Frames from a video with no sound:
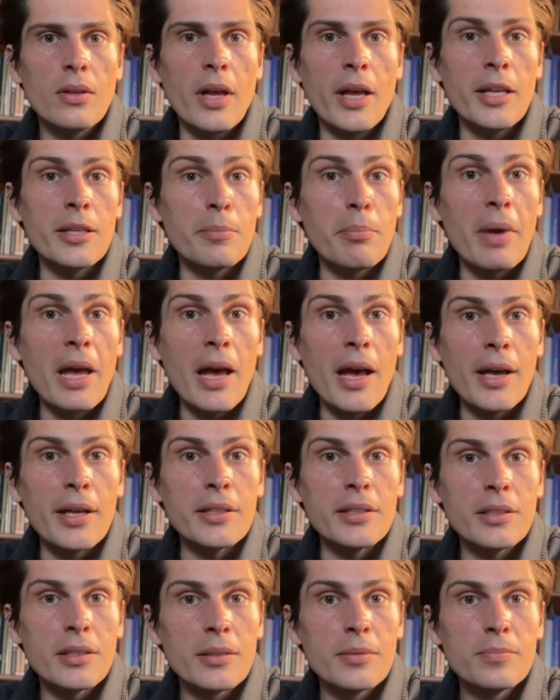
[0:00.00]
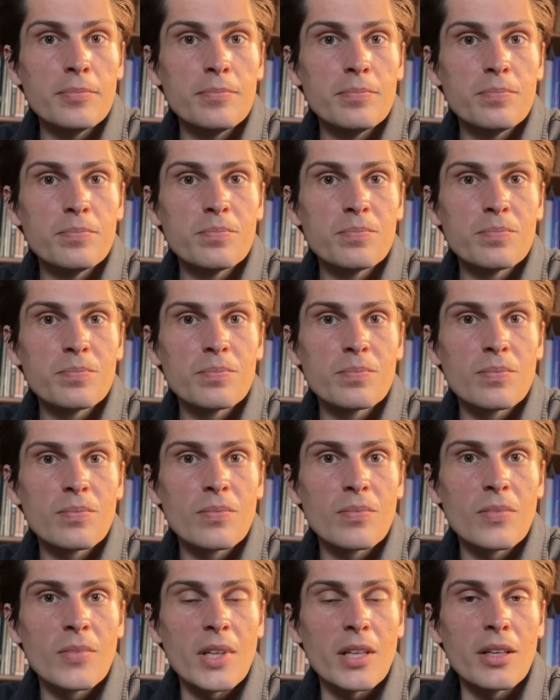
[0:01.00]
and bad
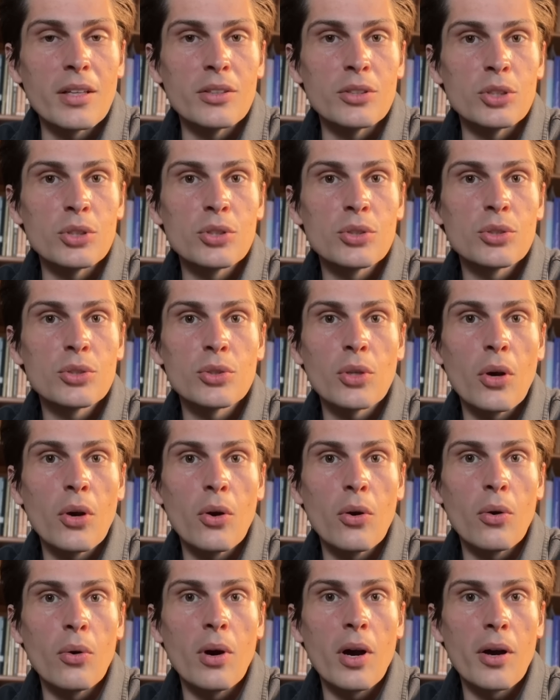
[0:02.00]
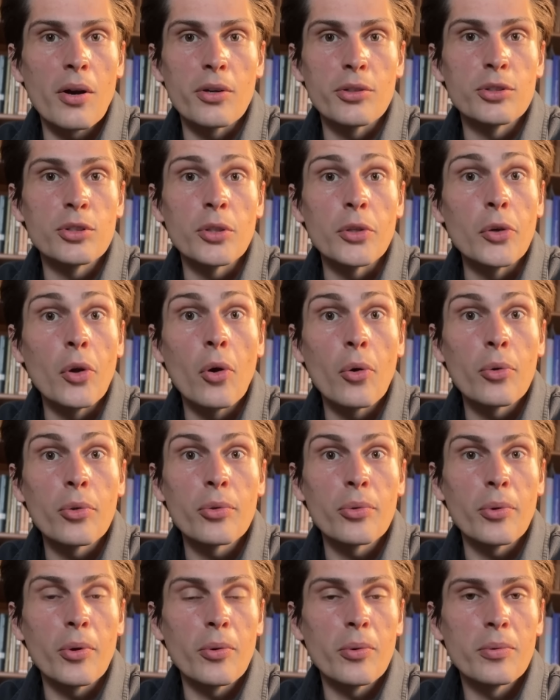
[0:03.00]
and so hard to go
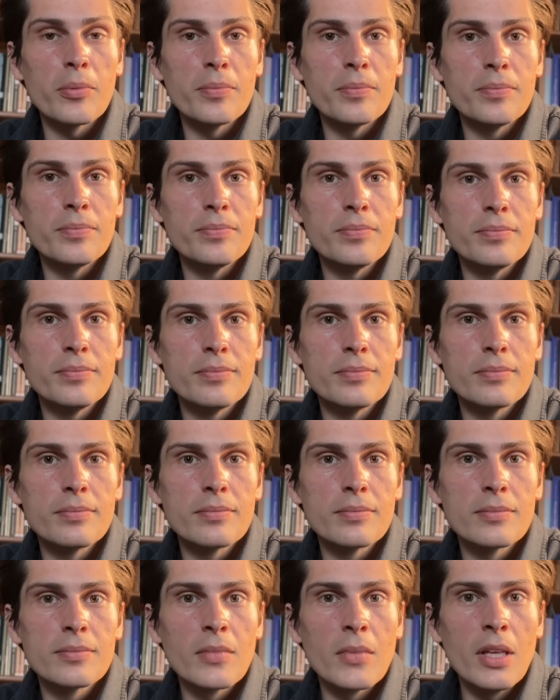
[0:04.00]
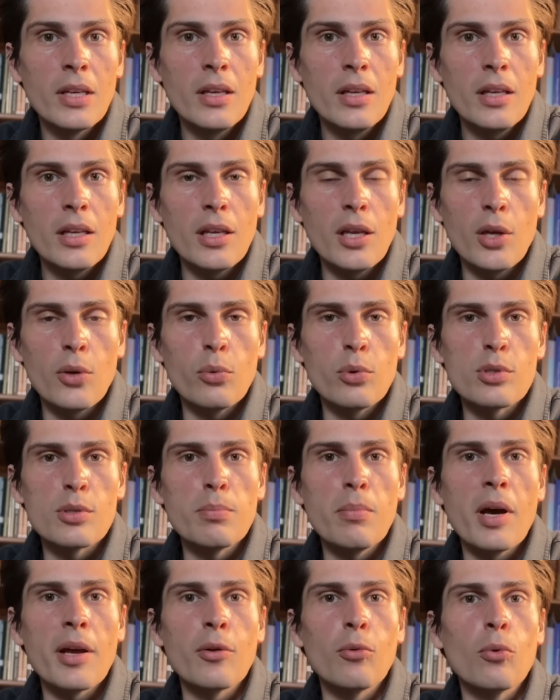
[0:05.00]
through. It was
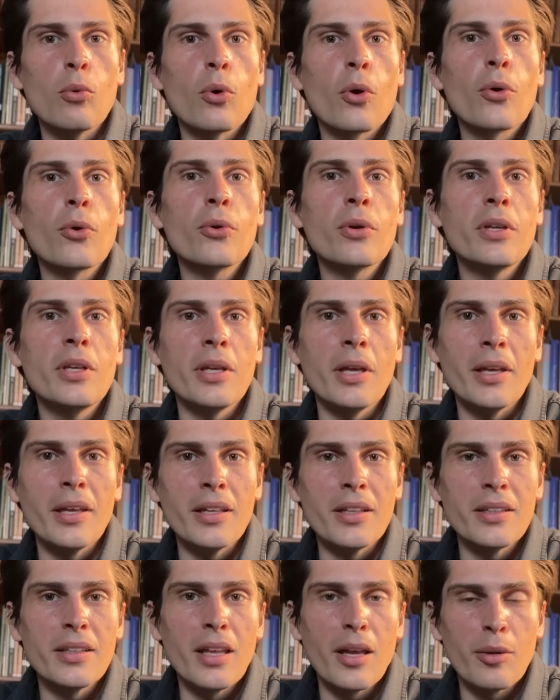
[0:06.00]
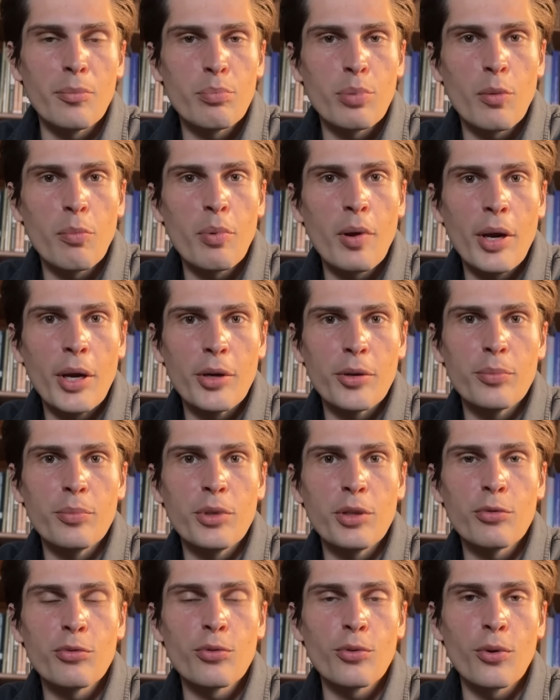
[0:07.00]
my worrying that prepared
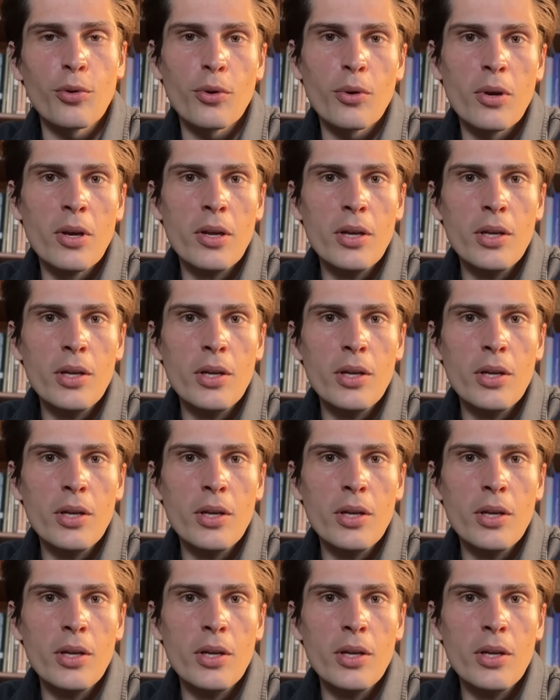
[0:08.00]
me for